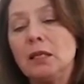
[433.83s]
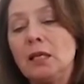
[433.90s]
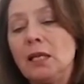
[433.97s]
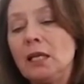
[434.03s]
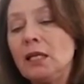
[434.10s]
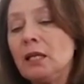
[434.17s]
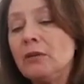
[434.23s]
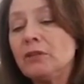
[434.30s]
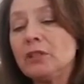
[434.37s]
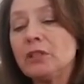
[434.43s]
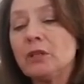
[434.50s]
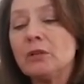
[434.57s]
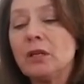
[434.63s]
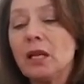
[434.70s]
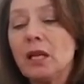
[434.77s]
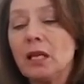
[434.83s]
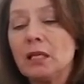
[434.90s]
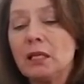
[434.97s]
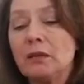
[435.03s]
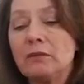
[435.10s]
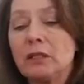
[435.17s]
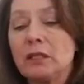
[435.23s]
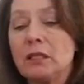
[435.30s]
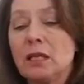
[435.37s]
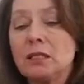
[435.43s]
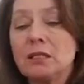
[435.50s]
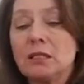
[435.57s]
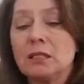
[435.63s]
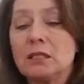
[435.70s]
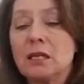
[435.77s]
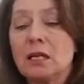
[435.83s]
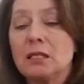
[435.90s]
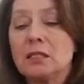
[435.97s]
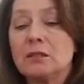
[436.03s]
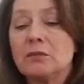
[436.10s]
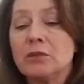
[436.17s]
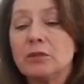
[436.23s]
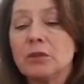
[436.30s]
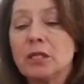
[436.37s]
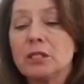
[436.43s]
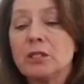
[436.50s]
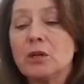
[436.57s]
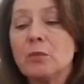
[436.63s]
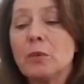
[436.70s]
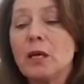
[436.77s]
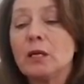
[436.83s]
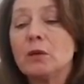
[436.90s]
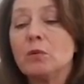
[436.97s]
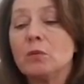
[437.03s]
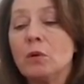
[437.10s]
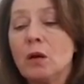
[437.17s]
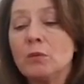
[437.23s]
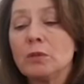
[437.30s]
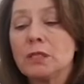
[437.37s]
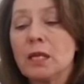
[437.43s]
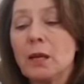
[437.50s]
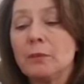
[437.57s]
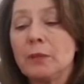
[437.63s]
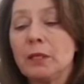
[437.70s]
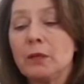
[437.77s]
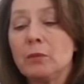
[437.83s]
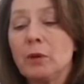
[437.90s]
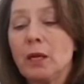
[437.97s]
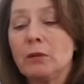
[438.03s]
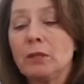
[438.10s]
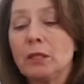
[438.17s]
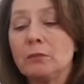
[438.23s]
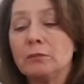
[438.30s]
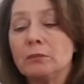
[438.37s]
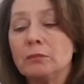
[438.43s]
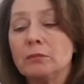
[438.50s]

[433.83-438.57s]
He never showed any of the classic signs of stress, no matter what was happening around him.